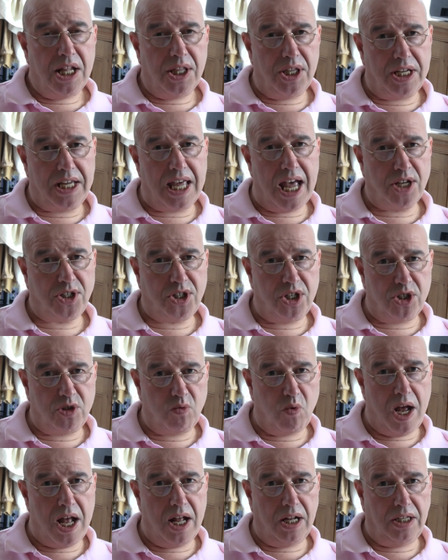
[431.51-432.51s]
the gas as
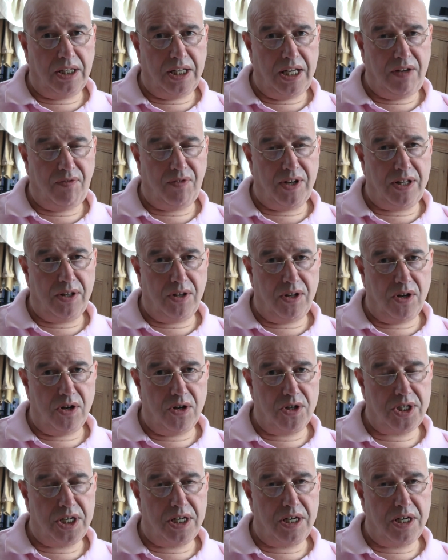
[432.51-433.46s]
well, leaving those